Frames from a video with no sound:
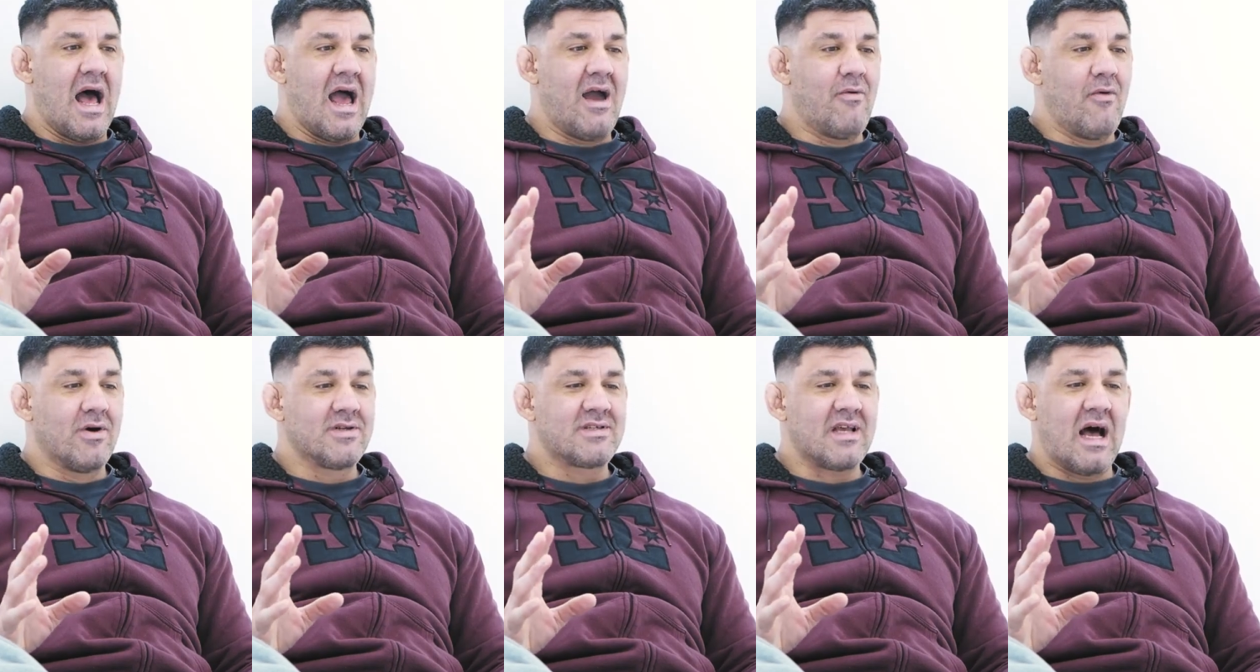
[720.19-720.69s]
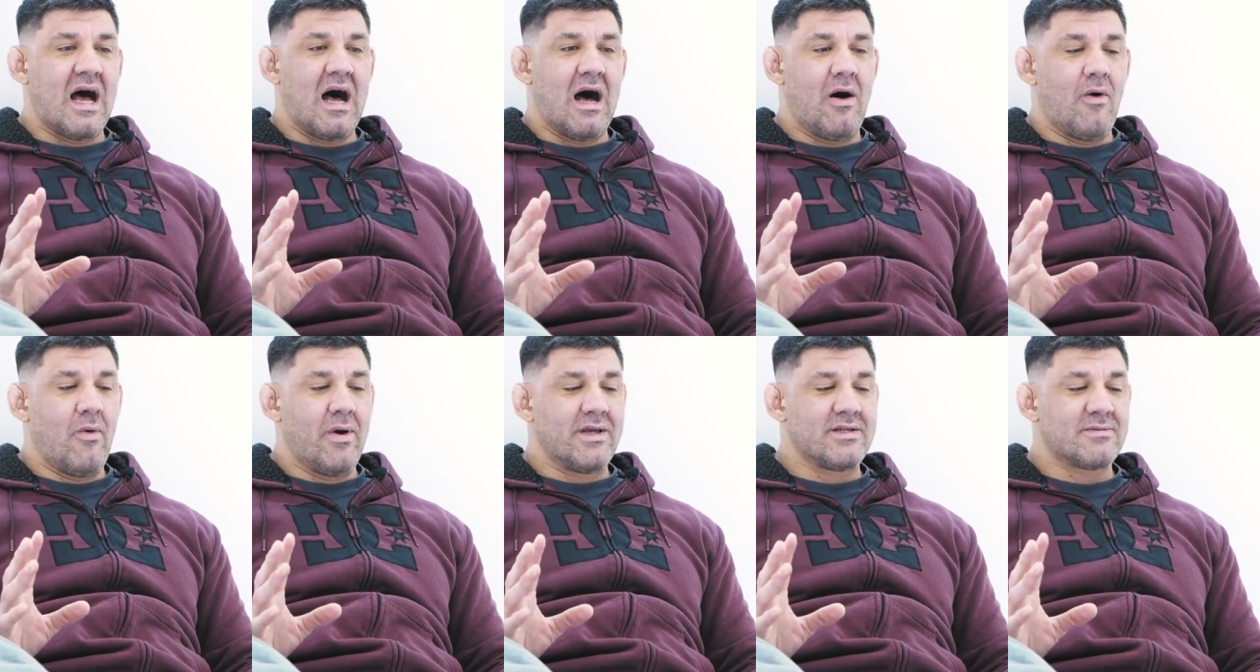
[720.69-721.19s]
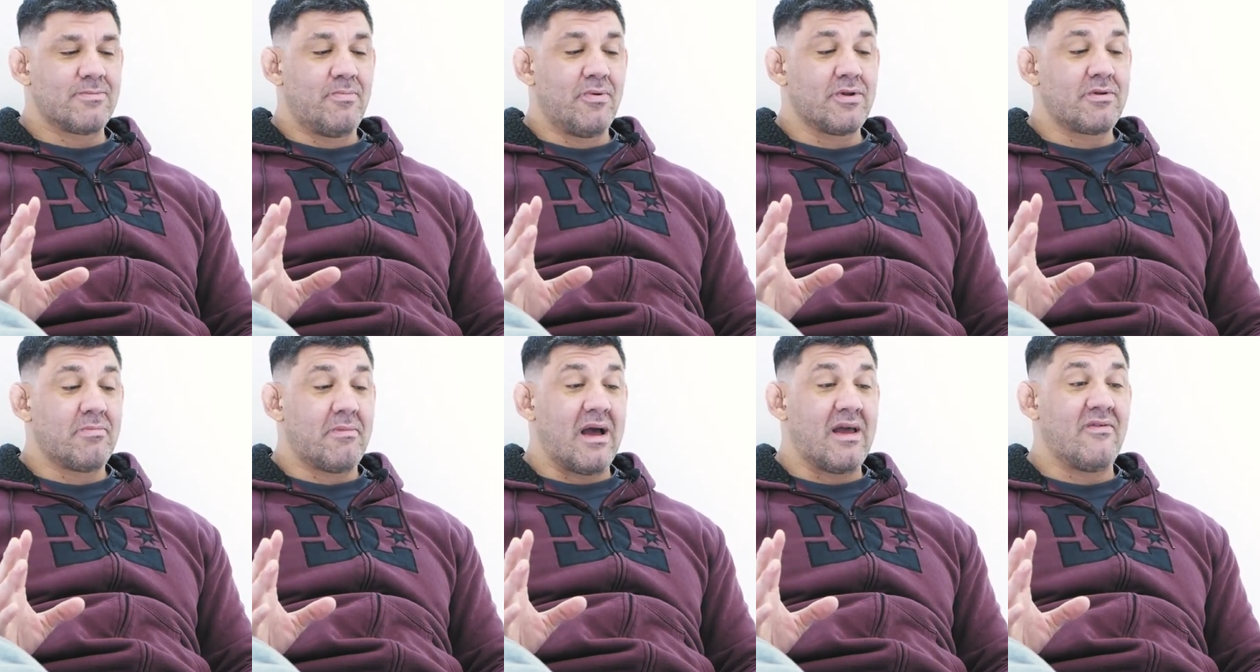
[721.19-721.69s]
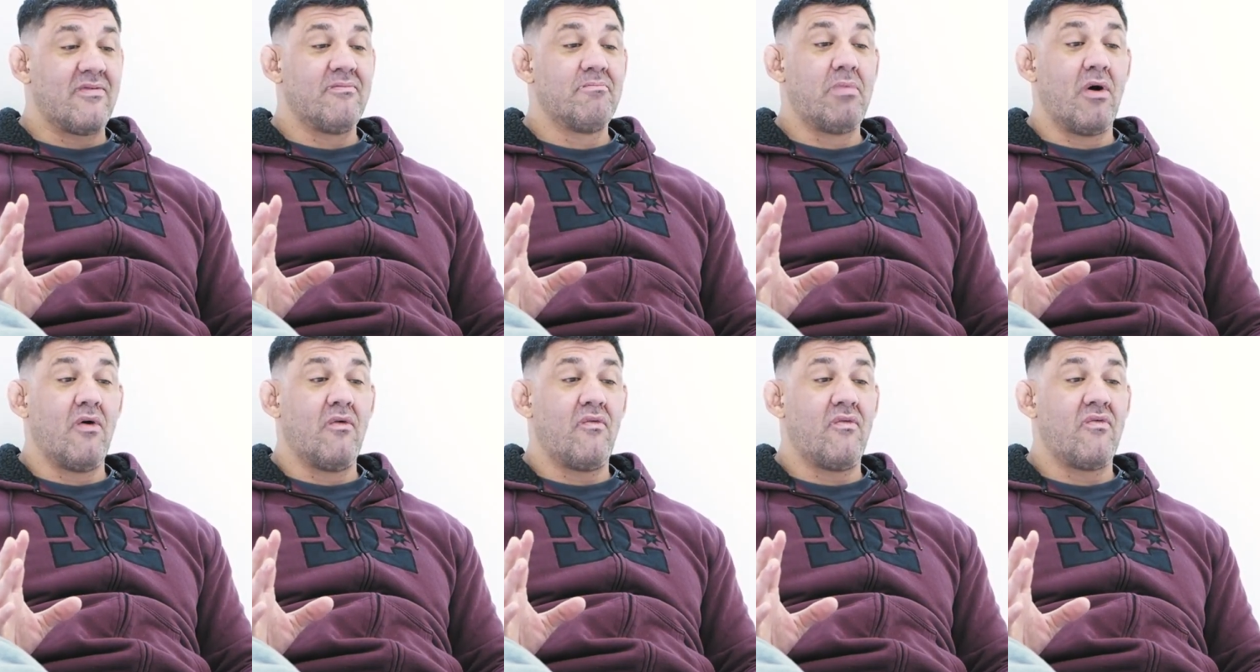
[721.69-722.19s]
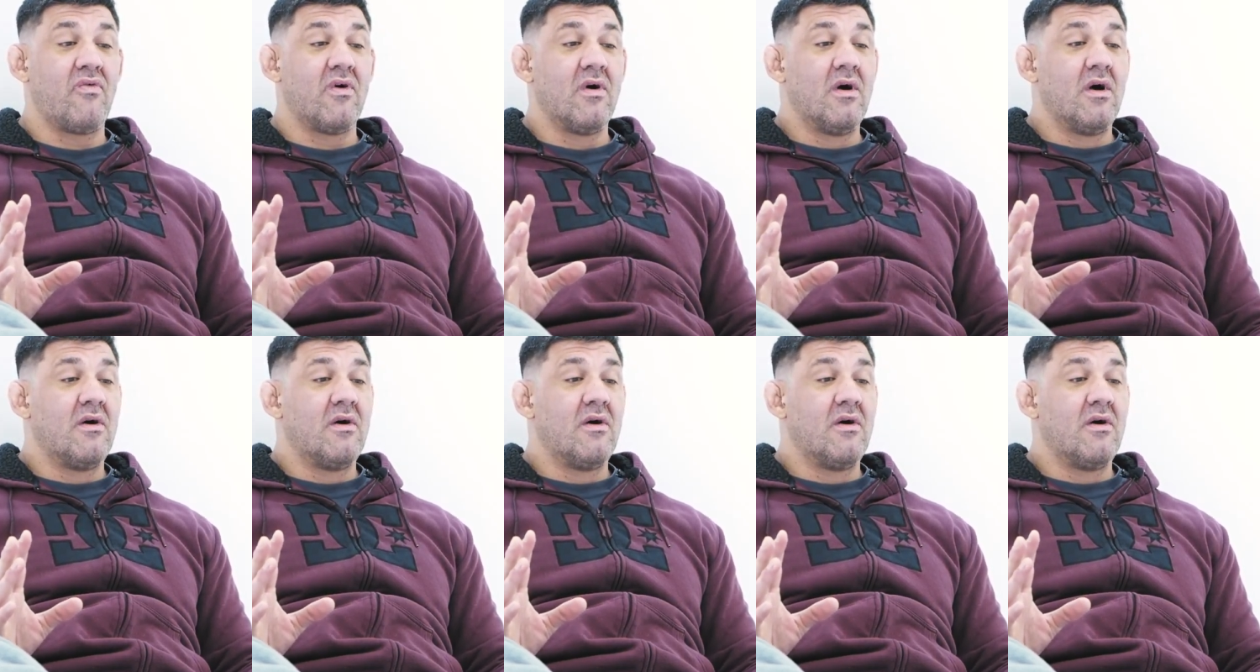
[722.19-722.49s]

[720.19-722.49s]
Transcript: I was always put my both